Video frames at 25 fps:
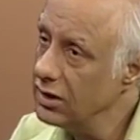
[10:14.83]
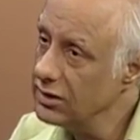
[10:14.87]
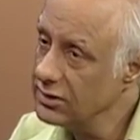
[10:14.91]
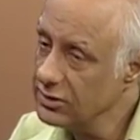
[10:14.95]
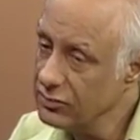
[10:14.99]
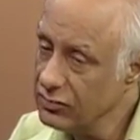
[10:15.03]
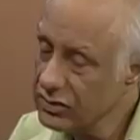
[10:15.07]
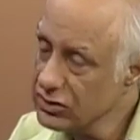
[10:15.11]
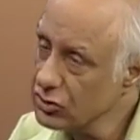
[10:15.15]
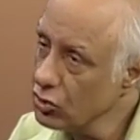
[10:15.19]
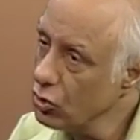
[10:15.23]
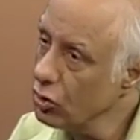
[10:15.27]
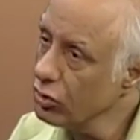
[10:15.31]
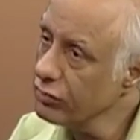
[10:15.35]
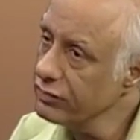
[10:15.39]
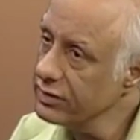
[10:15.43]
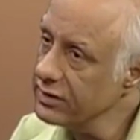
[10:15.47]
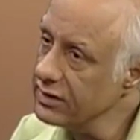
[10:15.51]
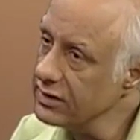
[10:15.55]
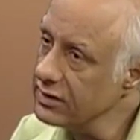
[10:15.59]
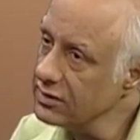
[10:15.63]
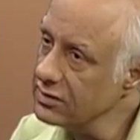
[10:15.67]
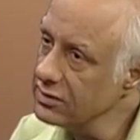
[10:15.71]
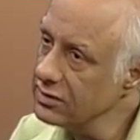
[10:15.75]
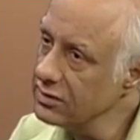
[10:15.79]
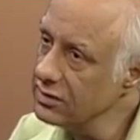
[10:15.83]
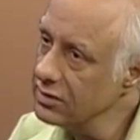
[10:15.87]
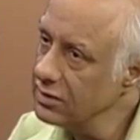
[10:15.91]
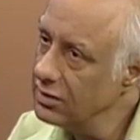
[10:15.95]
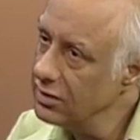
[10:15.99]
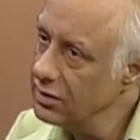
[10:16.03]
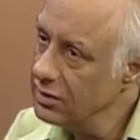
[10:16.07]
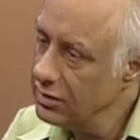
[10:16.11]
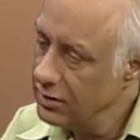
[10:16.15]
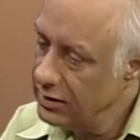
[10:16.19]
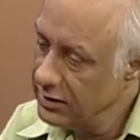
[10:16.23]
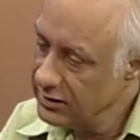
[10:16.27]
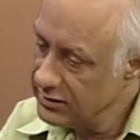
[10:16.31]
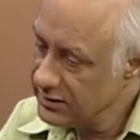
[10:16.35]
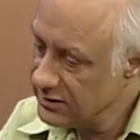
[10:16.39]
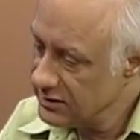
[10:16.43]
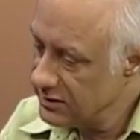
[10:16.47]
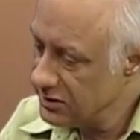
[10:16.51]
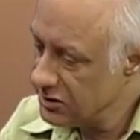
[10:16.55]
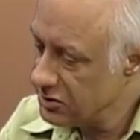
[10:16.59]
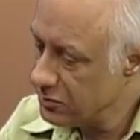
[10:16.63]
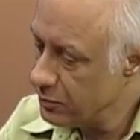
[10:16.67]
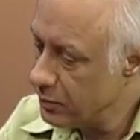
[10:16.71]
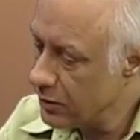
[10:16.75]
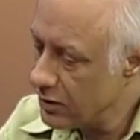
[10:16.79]
I said, what's wrong with it? He
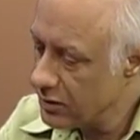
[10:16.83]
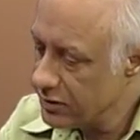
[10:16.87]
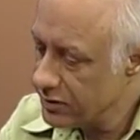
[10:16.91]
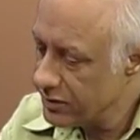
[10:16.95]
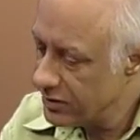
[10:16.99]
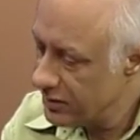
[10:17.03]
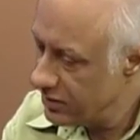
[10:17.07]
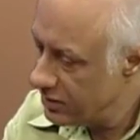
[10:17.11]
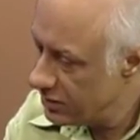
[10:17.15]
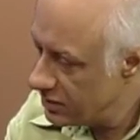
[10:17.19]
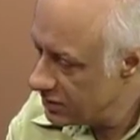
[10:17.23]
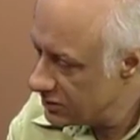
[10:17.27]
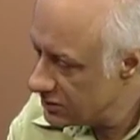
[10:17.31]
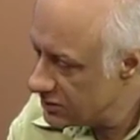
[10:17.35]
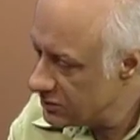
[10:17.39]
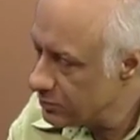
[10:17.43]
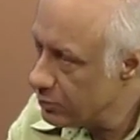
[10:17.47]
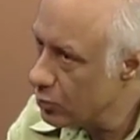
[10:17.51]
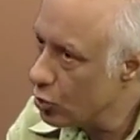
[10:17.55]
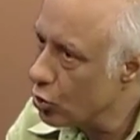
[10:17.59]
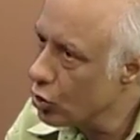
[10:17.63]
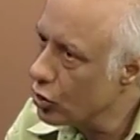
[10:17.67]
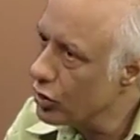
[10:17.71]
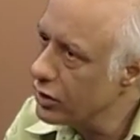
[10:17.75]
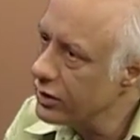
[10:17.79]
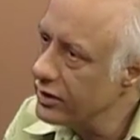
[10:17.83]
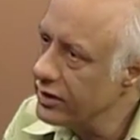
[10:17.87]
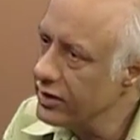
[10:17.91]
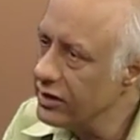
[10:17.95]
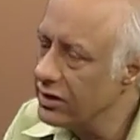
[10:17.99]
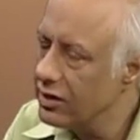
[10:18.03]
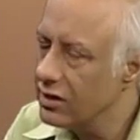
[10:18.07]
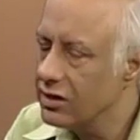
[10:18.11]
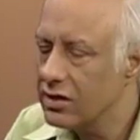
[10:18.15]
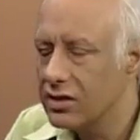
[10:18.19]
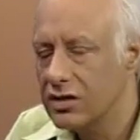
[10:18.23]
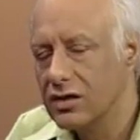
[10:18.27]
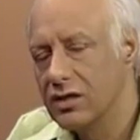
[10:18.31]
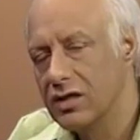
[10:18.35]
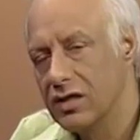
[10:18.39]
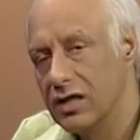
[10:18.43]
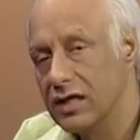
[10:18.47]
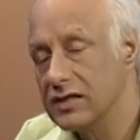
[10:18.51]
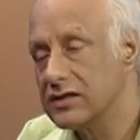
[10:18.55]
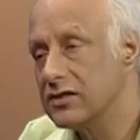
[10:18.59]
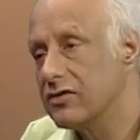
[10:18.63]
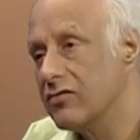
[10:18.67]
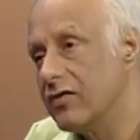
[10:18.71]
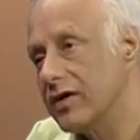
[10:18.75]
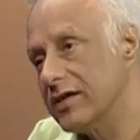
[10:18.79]
says, it's burnt here, it's broken here.
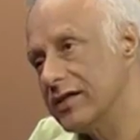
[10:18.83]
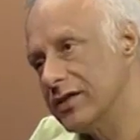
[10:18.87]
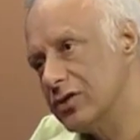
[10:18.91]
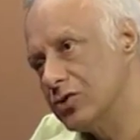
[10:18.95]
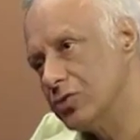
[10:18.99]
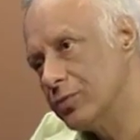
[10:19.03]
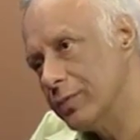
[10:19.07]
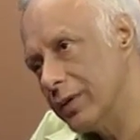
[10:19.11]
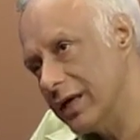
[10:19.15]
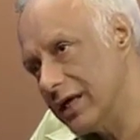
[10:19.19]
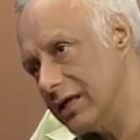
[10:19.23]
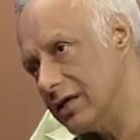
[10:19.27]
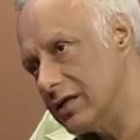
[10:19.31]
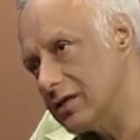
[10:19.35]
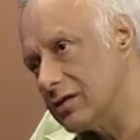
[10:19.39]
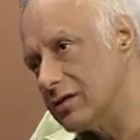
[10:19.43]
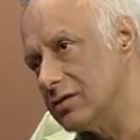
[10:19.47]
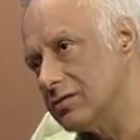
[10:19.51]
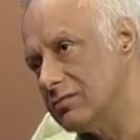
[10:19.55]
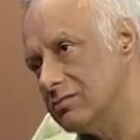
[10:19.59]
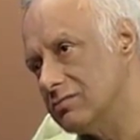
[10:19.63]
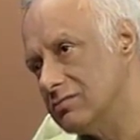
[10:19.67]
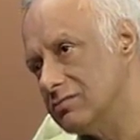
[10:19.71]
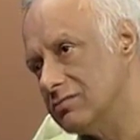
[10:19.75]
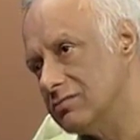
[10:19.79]
I said, why did you make it?